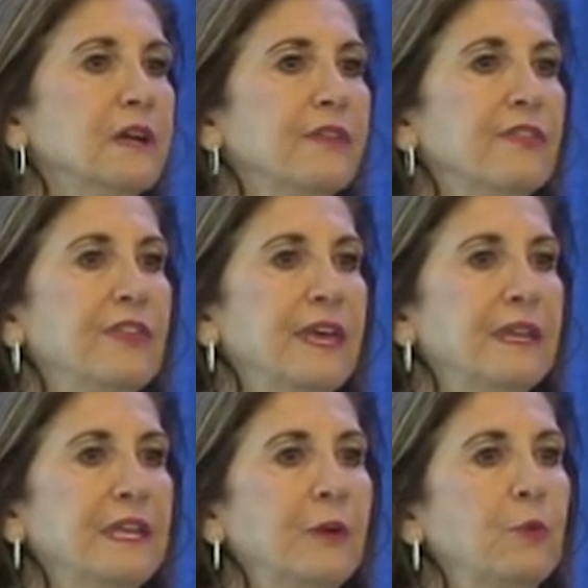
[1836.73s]

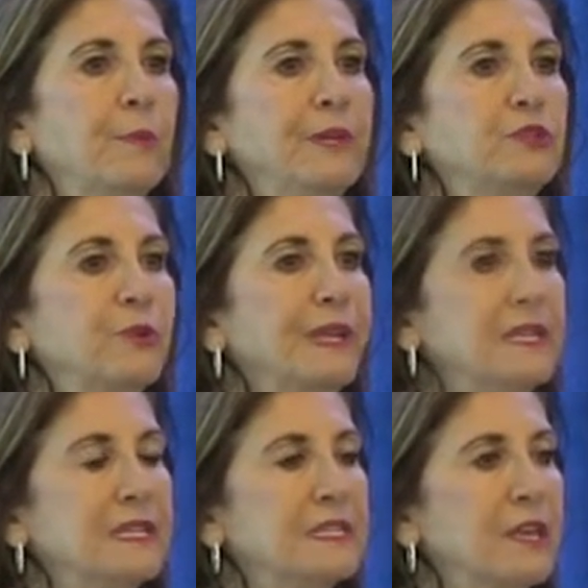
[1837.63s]
then it will be
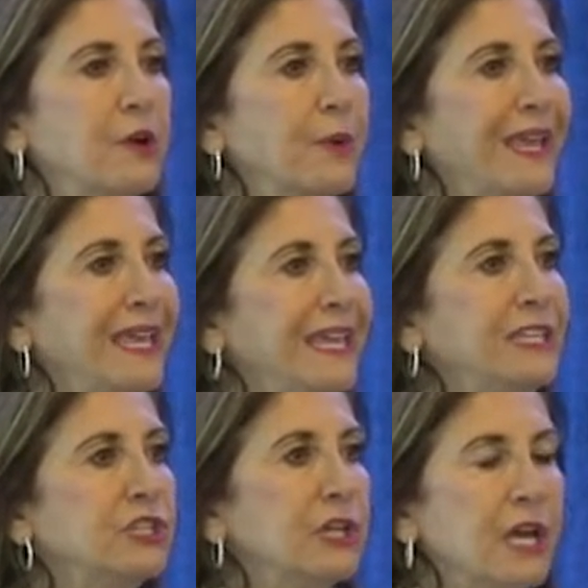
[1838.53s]
treated as though
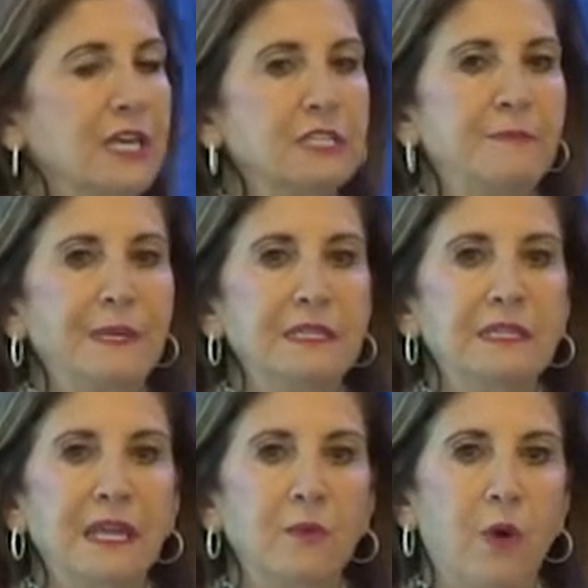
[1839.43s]
each husband
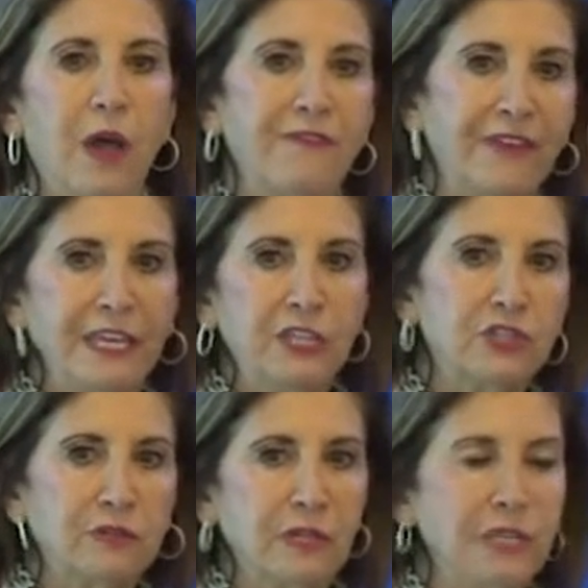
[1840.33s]
and wife,
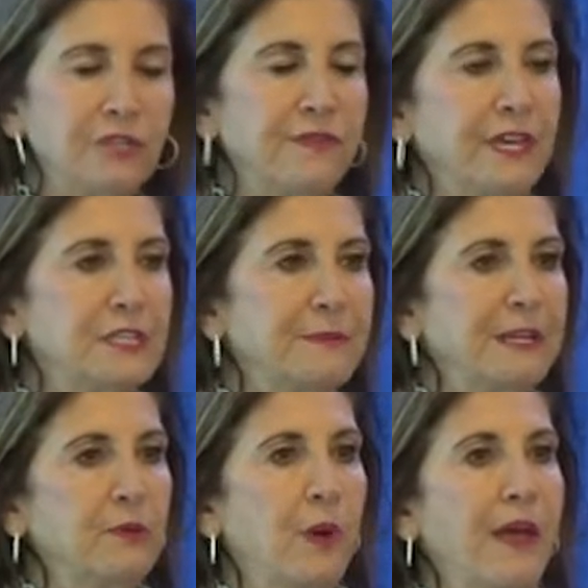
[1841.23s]
each of the husband
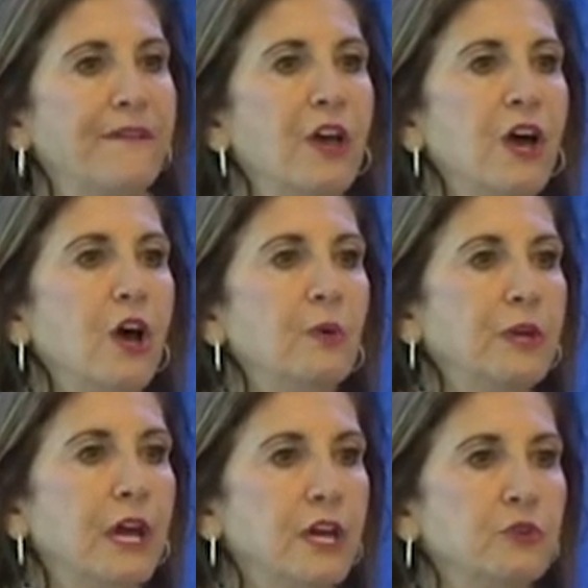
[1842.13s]
and the wife, own
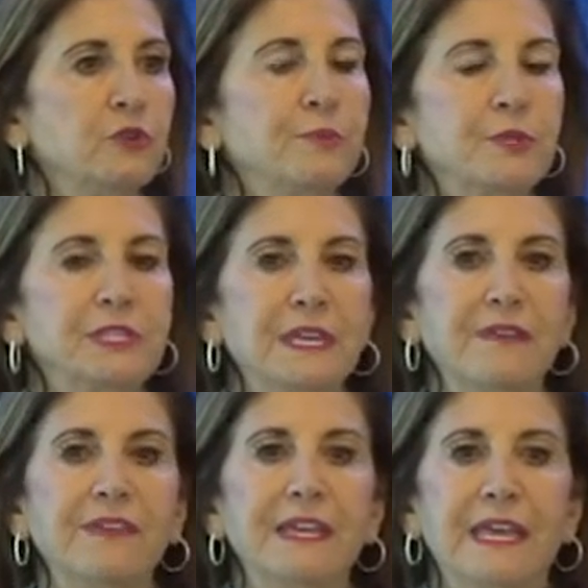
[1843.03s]
100%
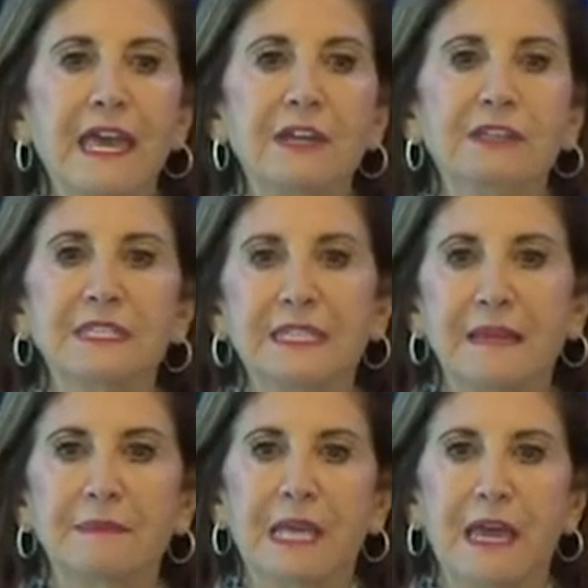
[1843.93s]
of the account at the
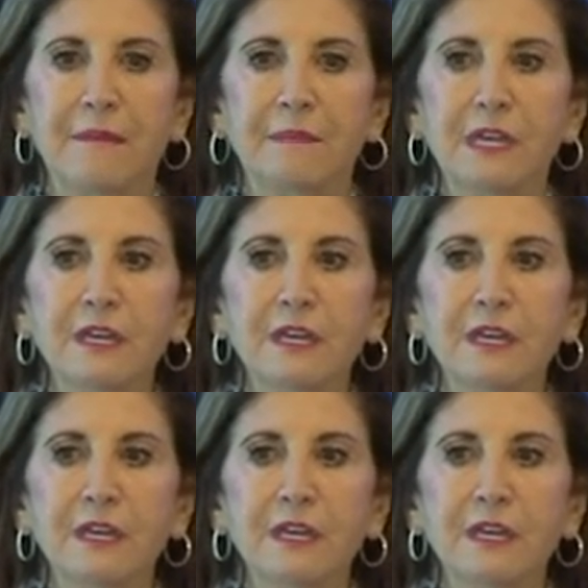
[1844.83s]
same time.